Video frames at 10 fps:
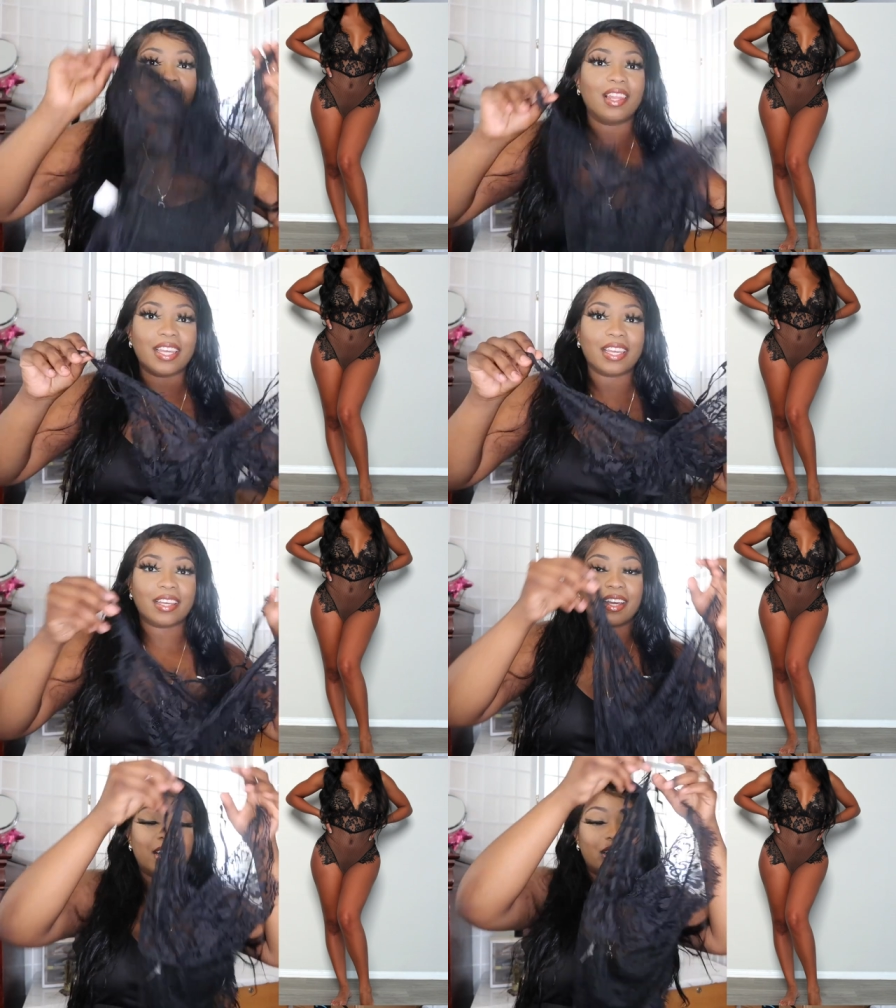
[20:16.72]

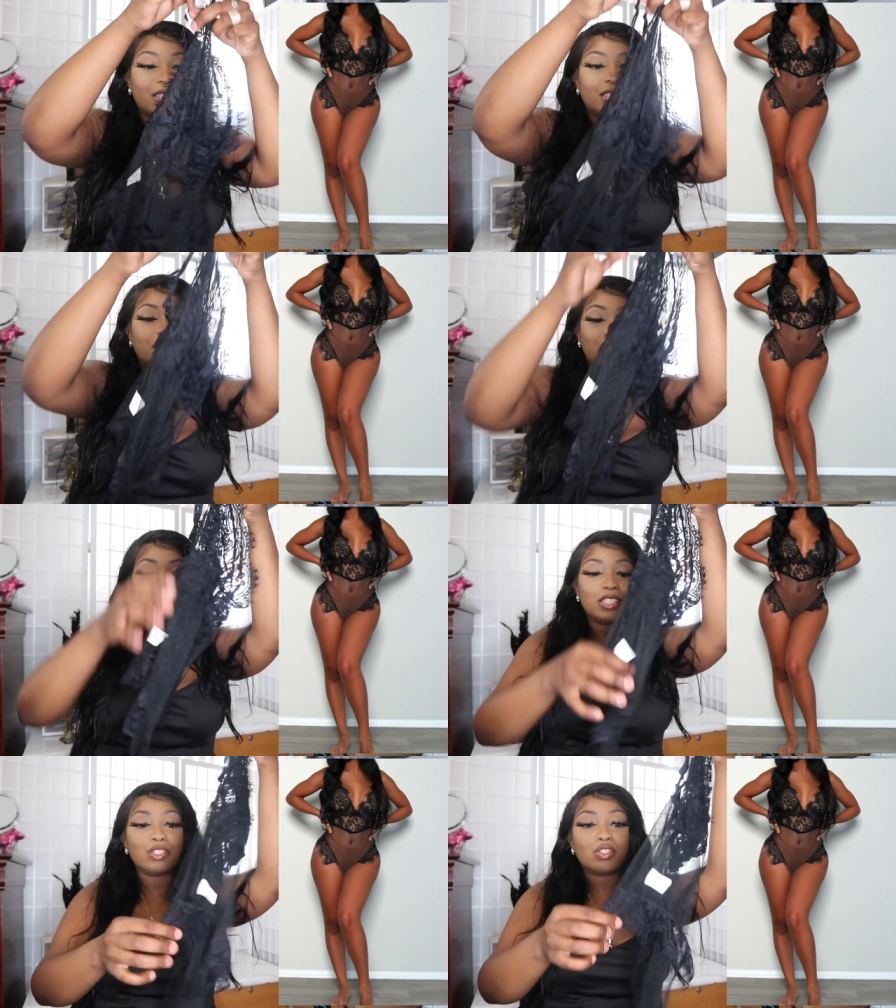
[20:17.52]
link guys
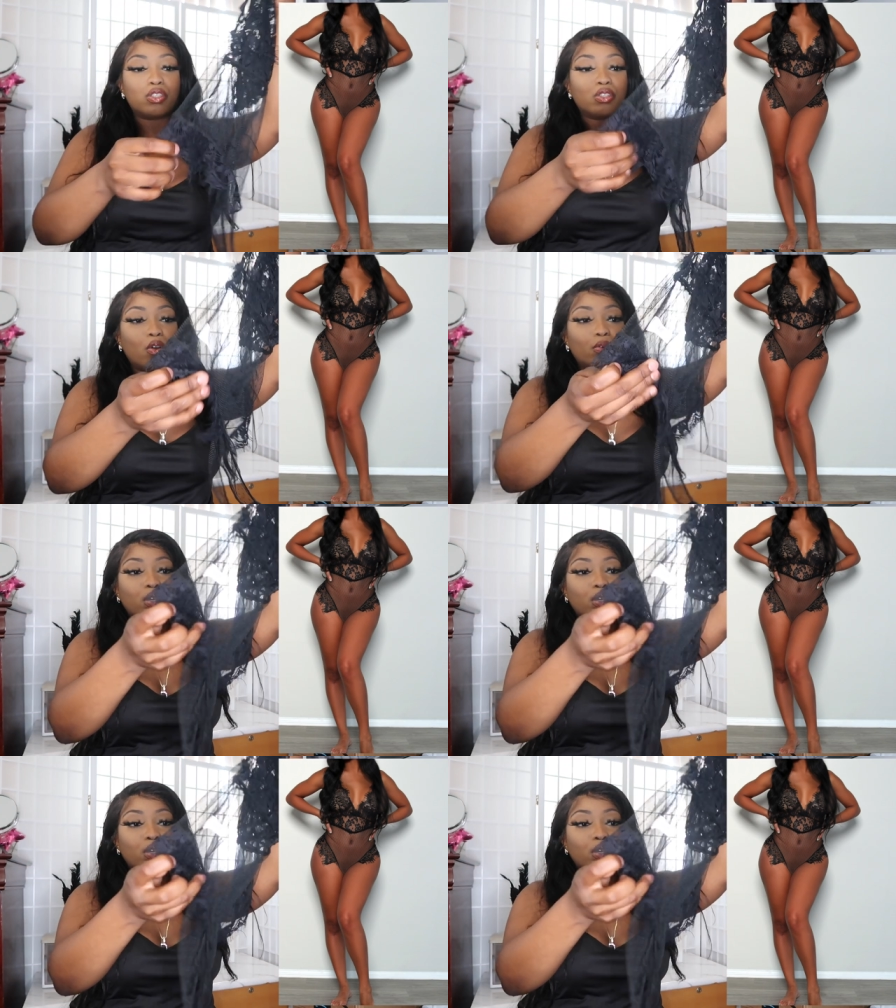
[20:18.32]
this is so